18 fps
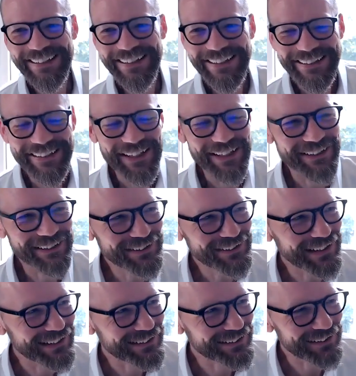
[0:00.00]

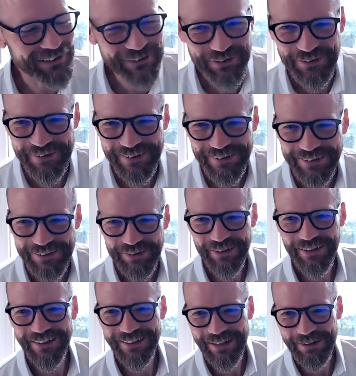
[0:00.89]
It's interesting
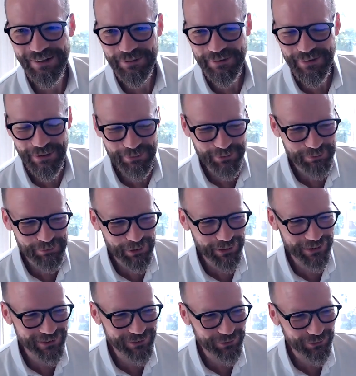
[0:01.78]
because that was
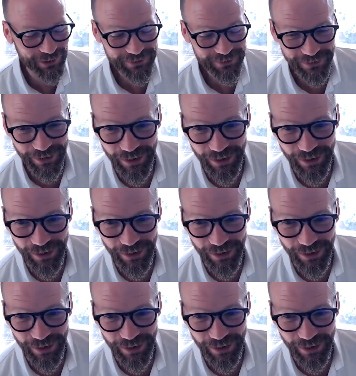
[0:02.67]
my initial reaction.